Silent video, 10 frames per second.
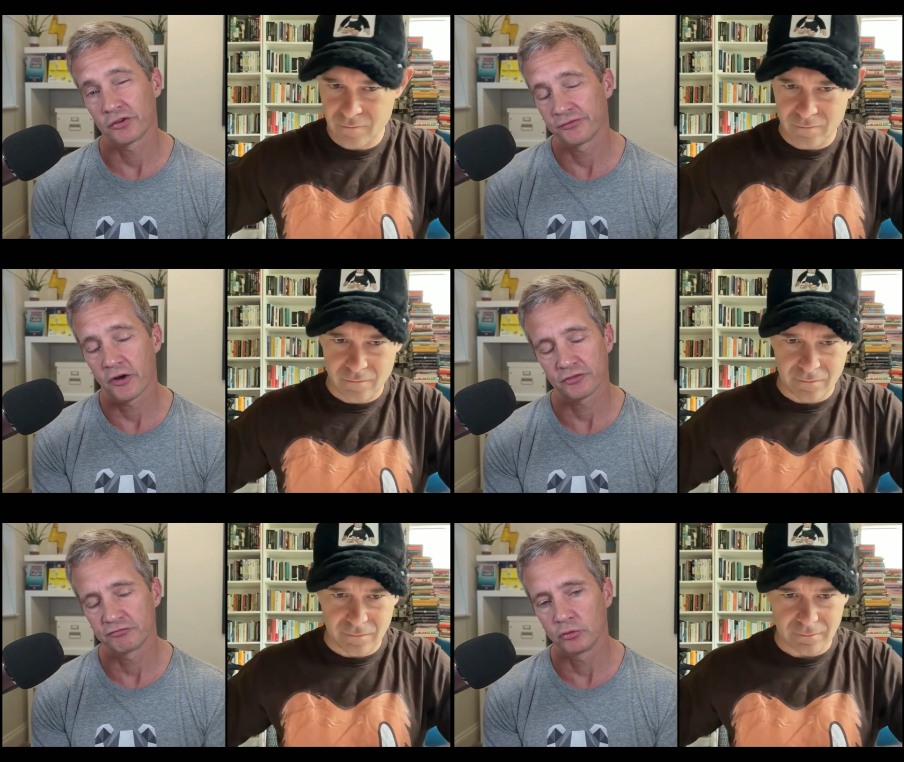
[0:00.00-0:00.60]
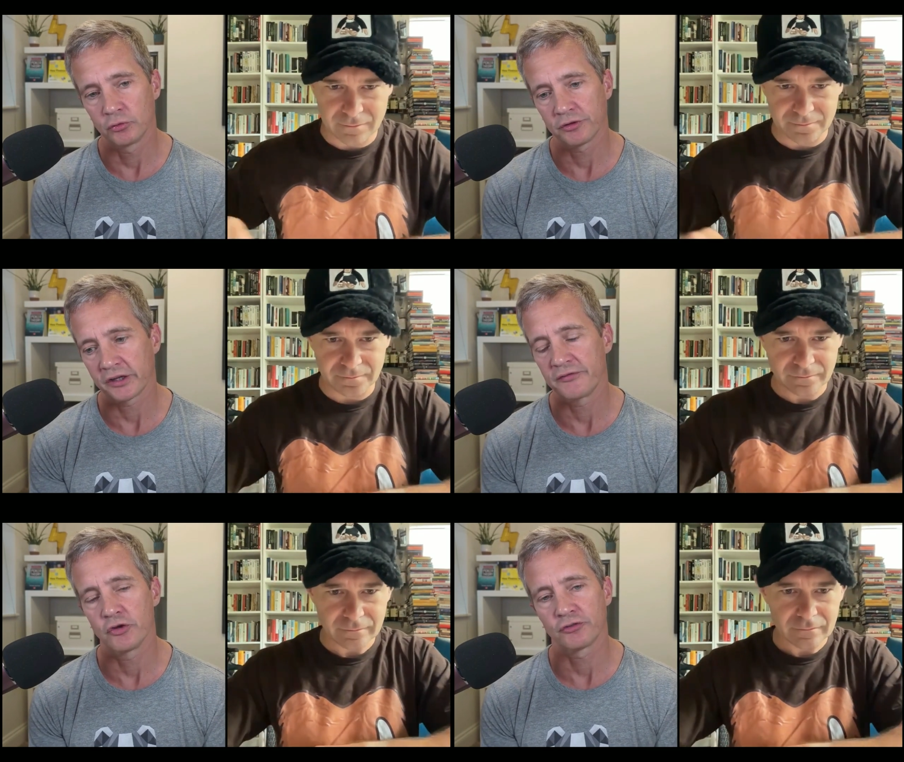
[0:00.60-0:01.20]
Speaker 1: and fast rules. Like
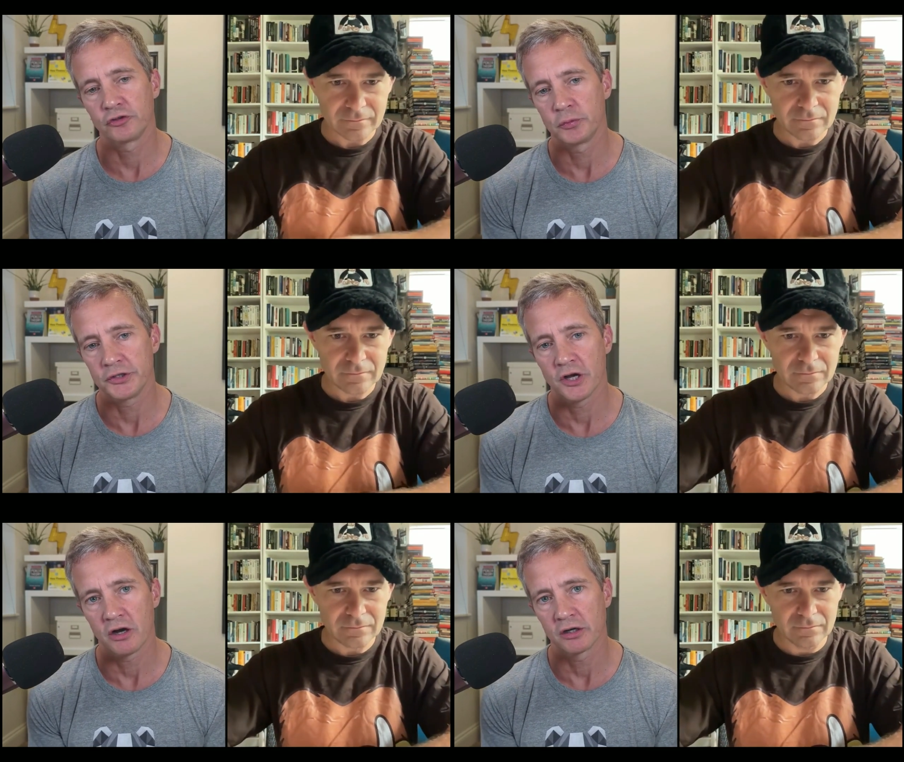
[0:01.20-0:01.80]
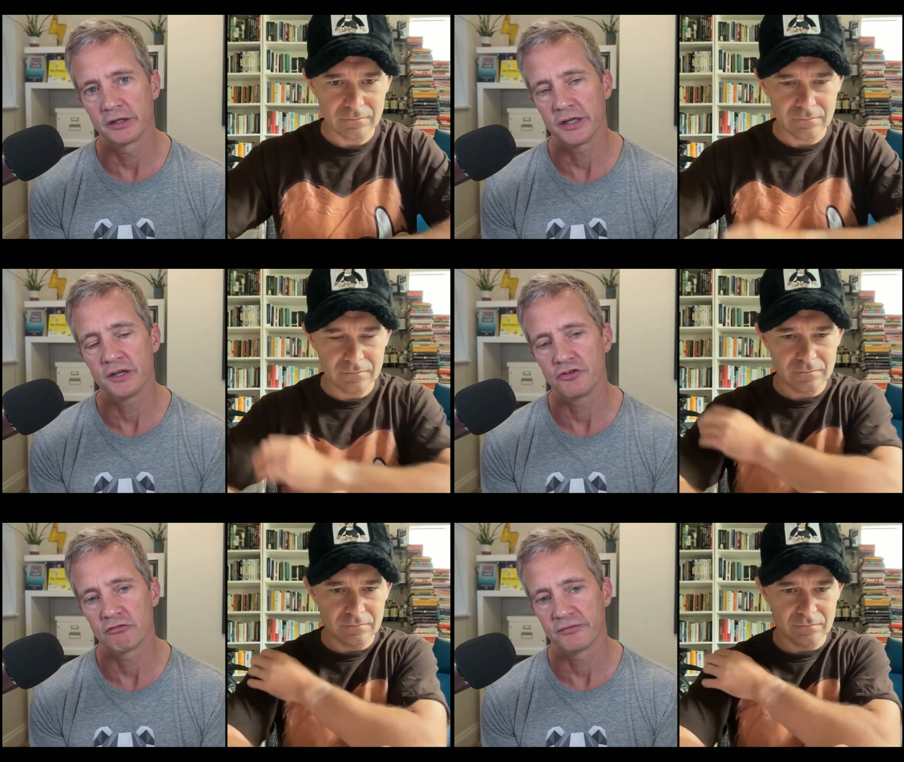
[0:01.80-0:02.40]
if you're super young
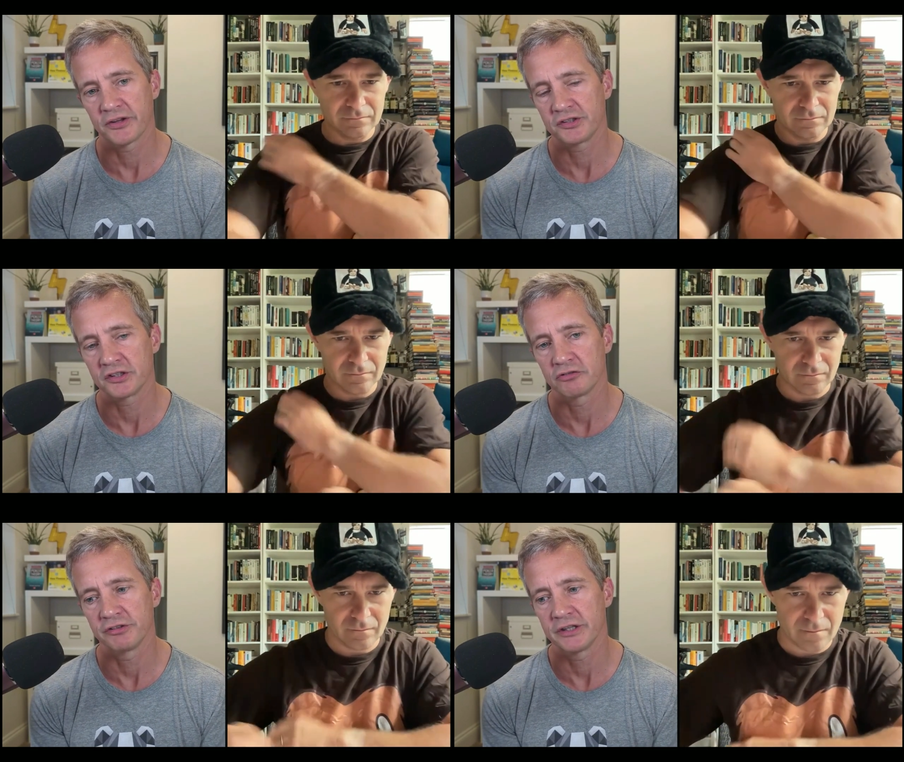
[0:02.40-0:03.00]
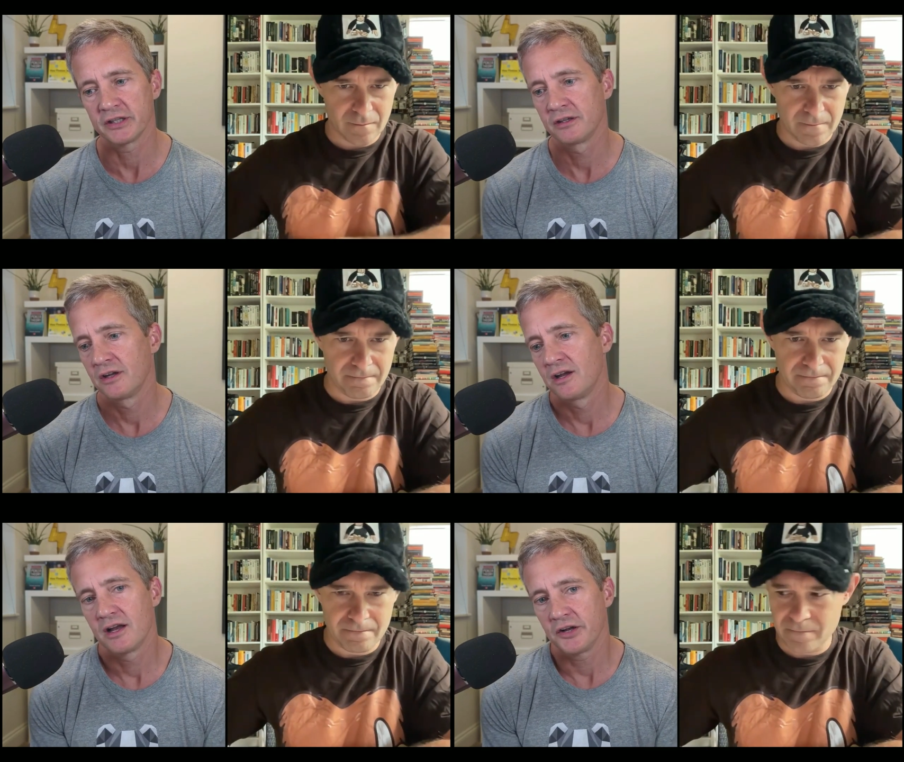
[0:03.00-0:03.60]
in your investing career
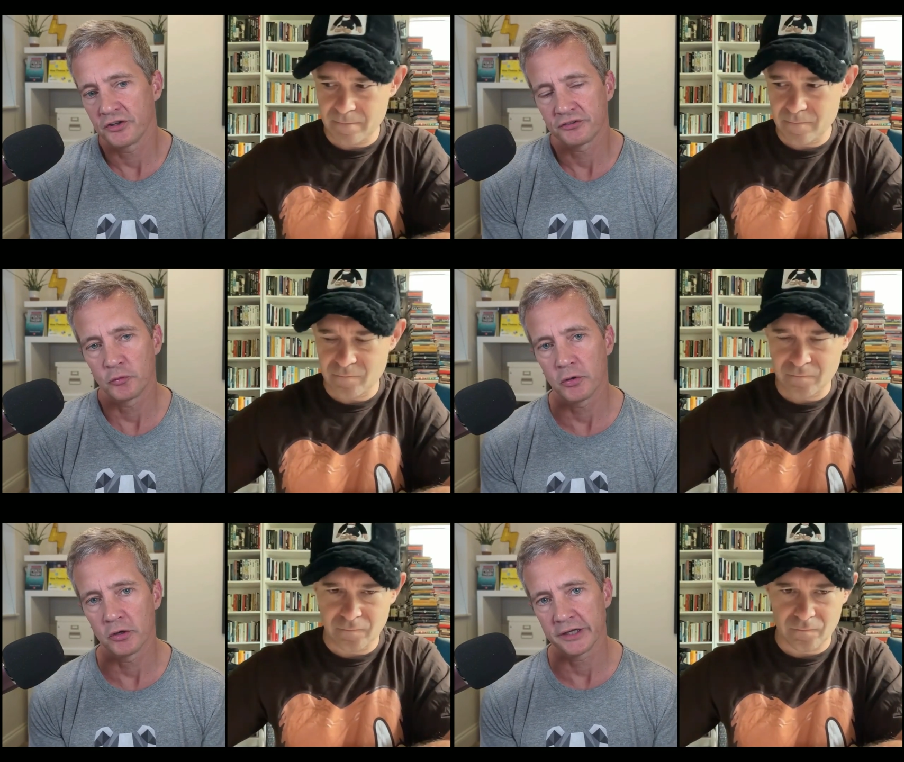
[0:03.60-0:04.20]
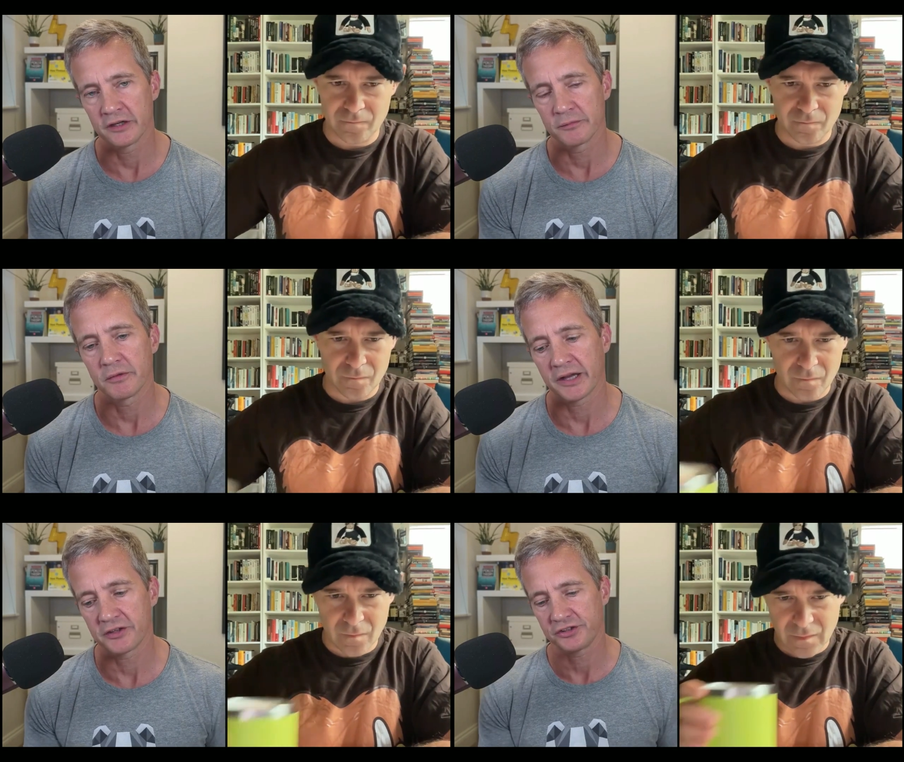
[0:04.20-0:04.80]
and you're still pulling in
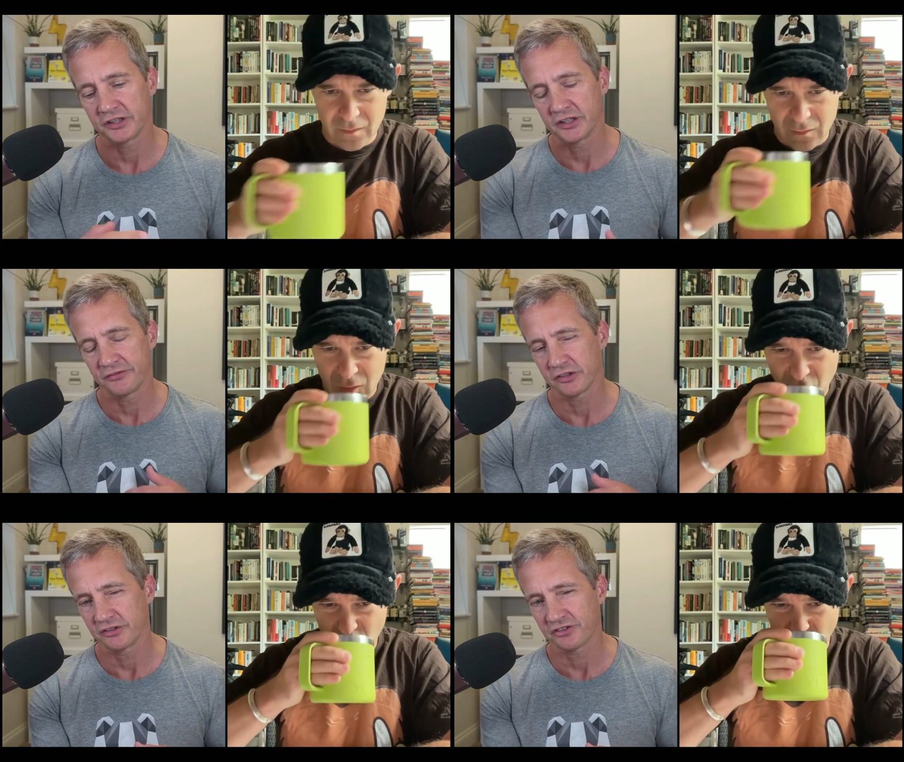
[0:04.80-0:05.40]
a significant